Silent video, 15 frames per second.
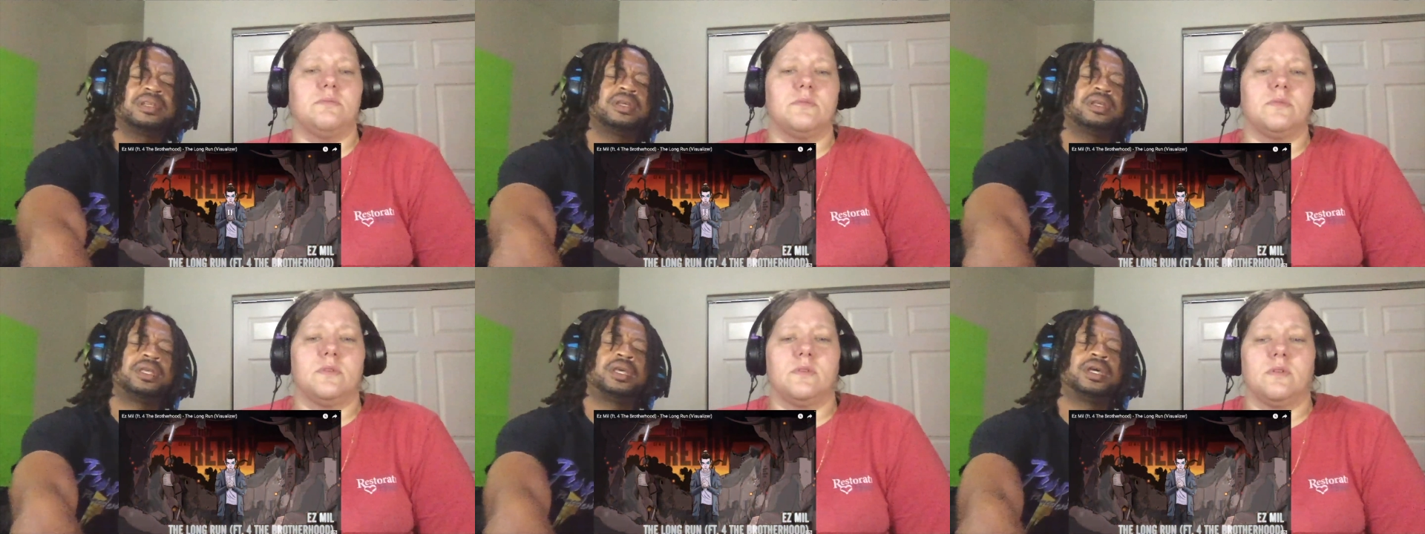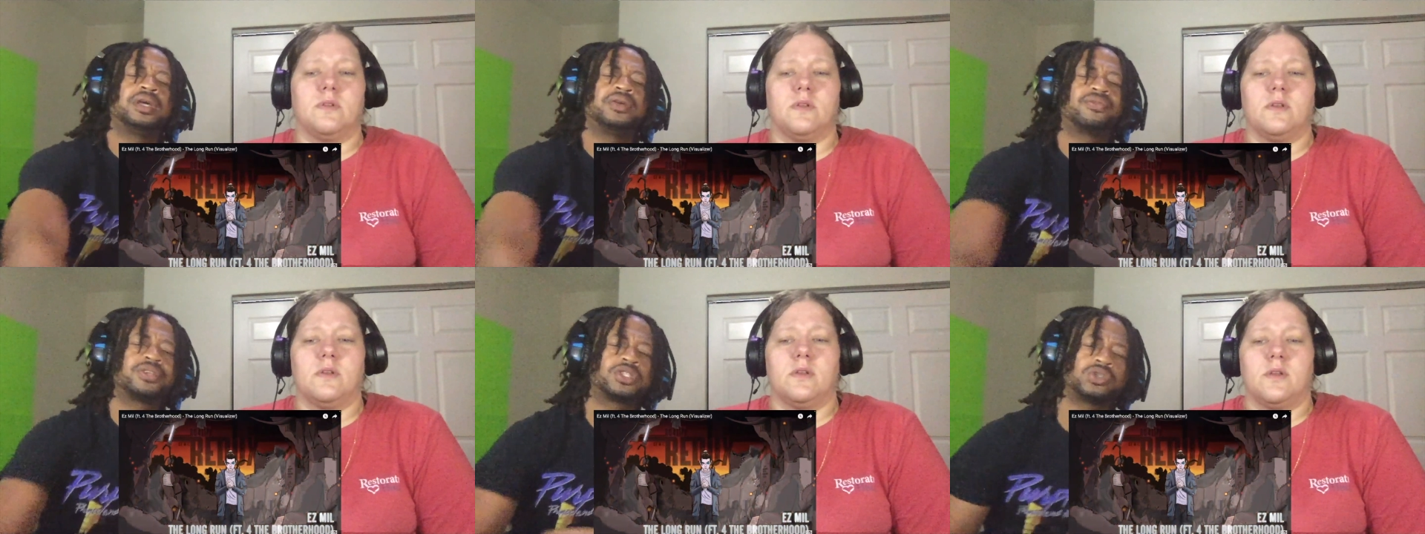Speaker 1: Yeah,
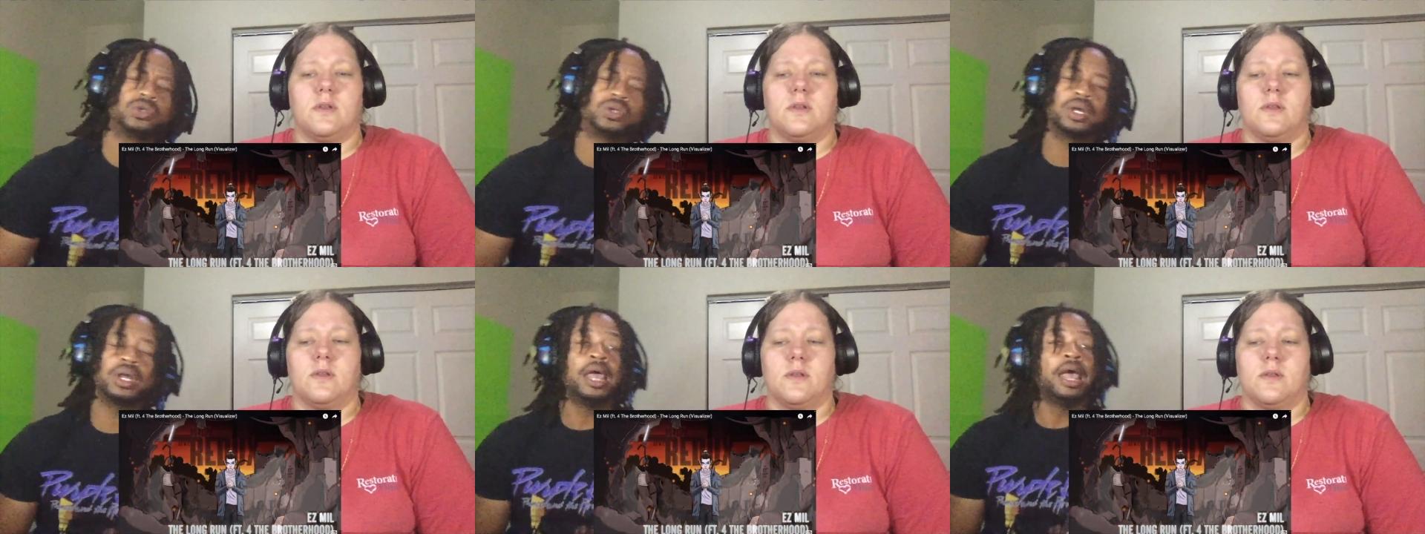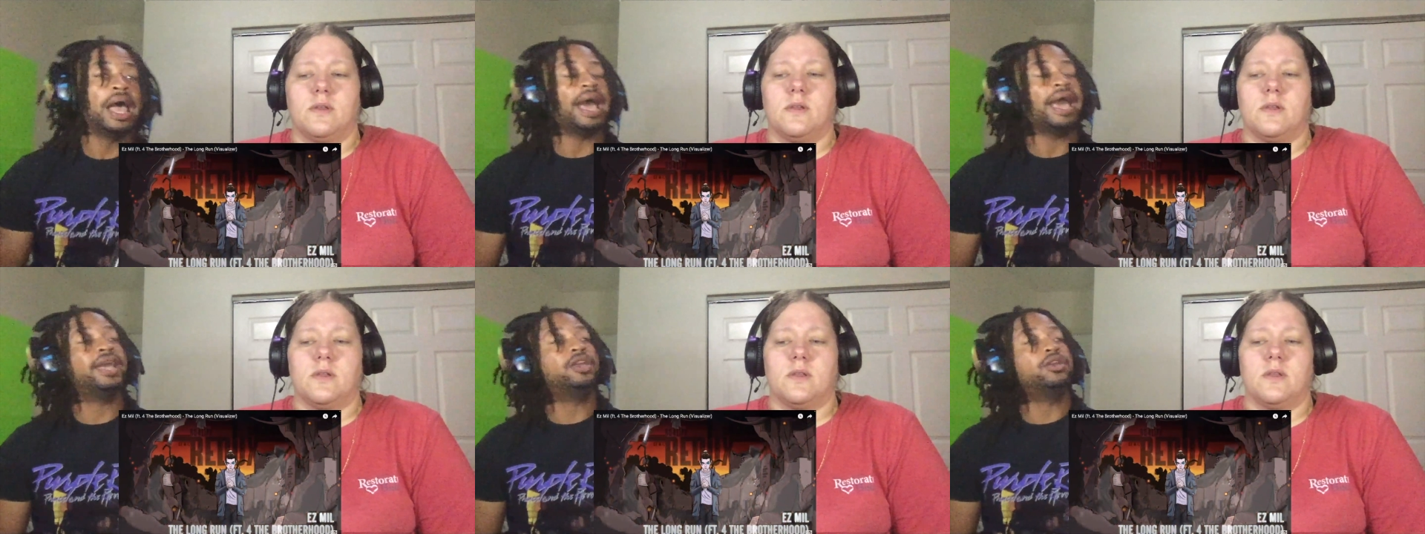for sure.
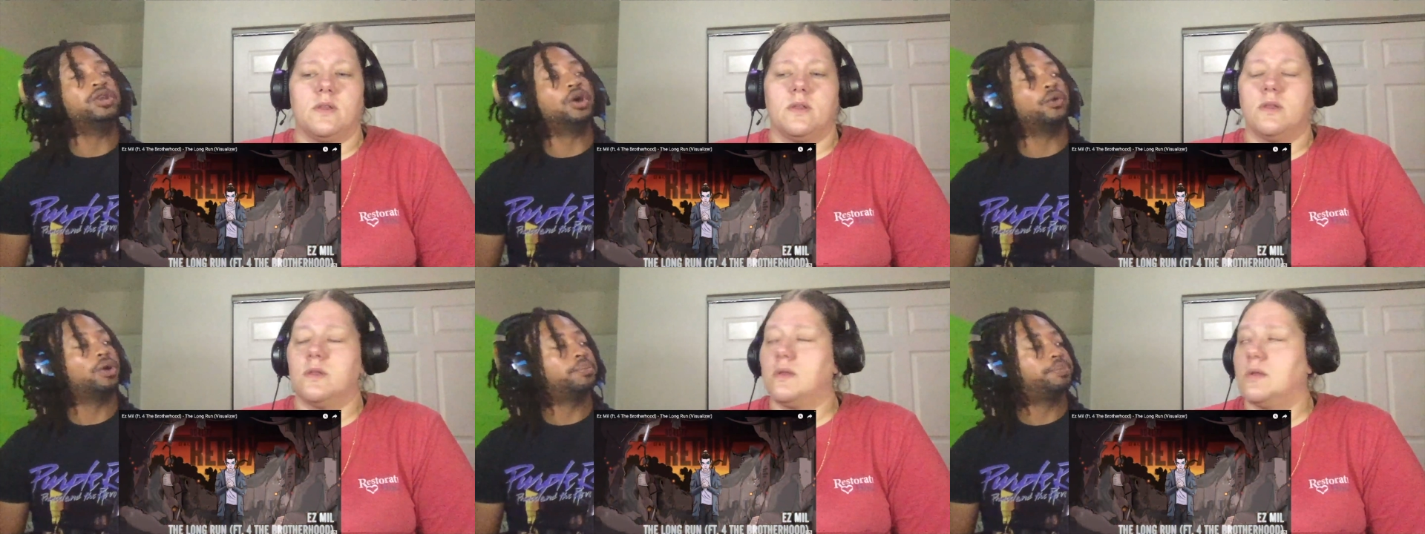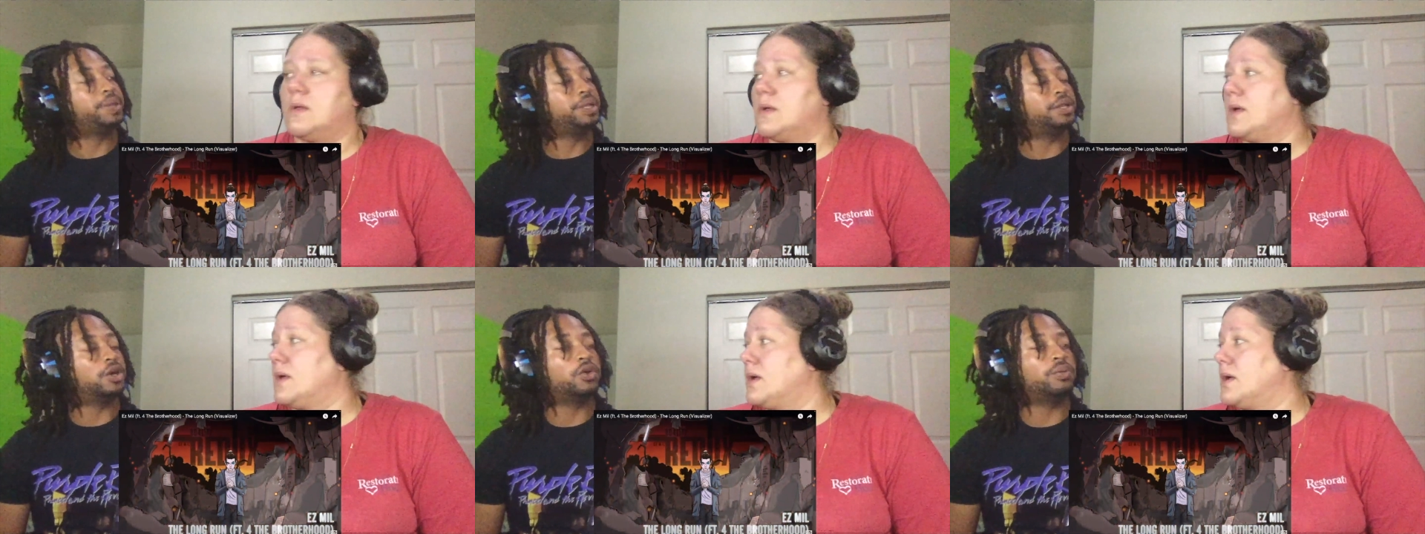Hey, you know what'd be
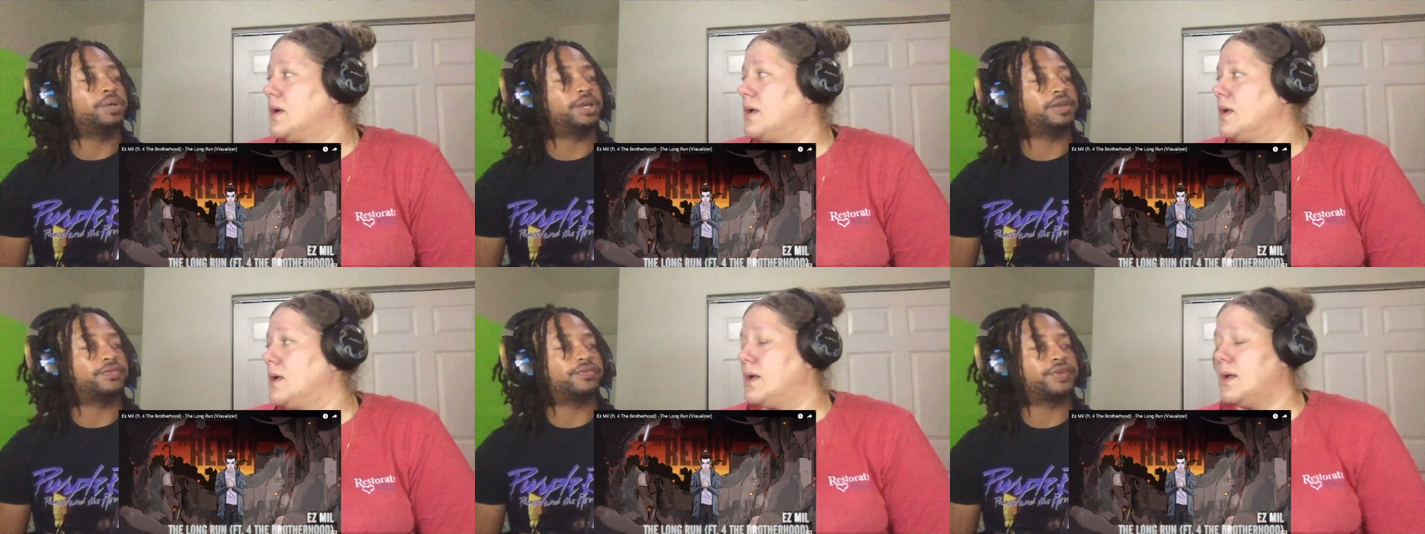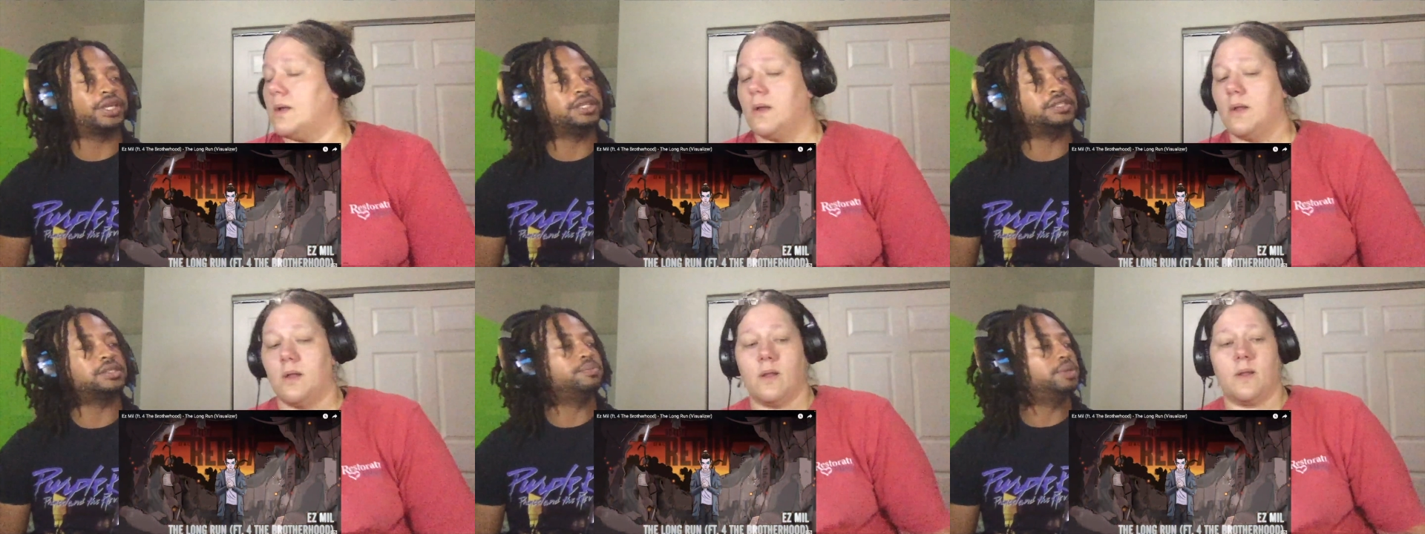dope if
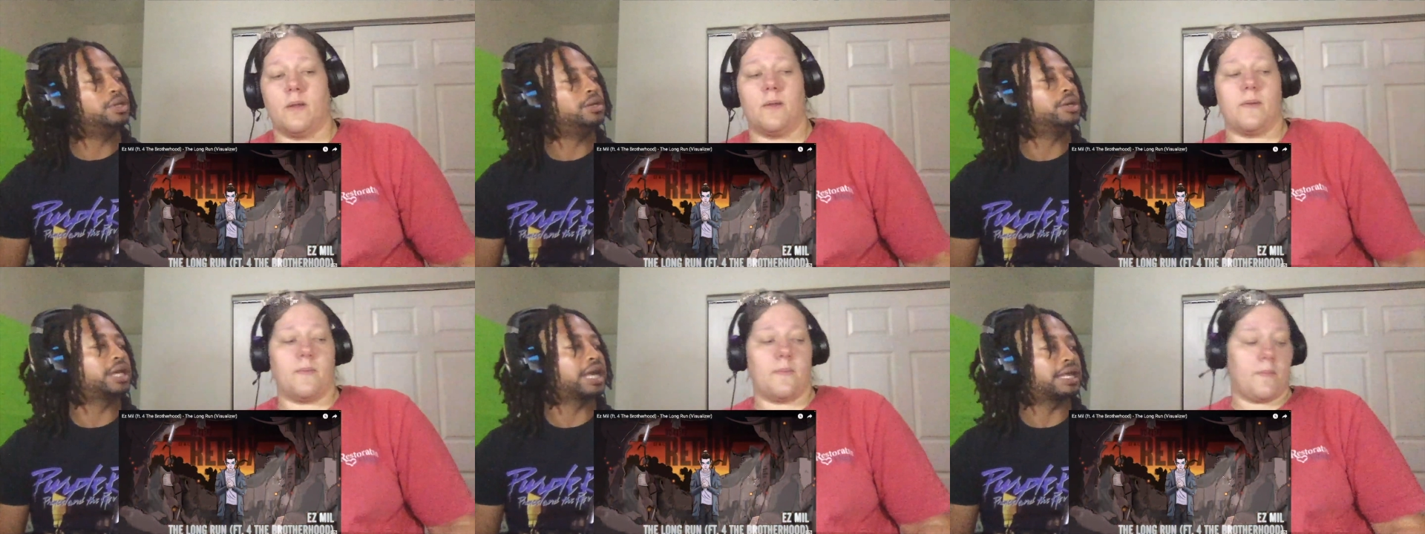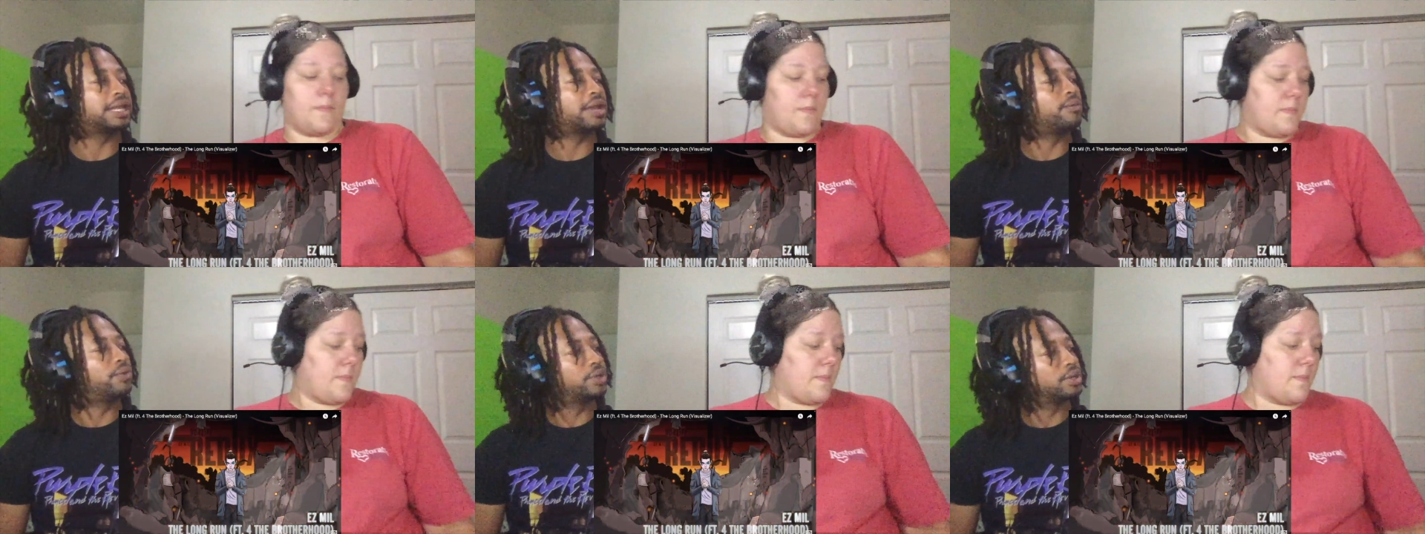Ez Mil got
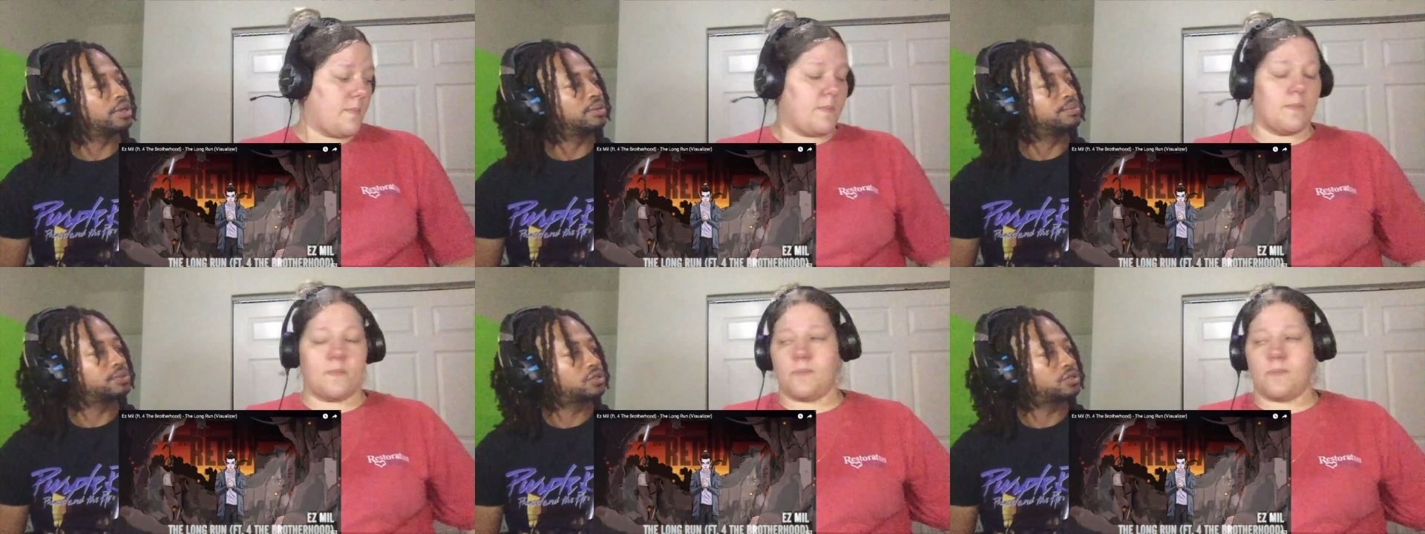like one of them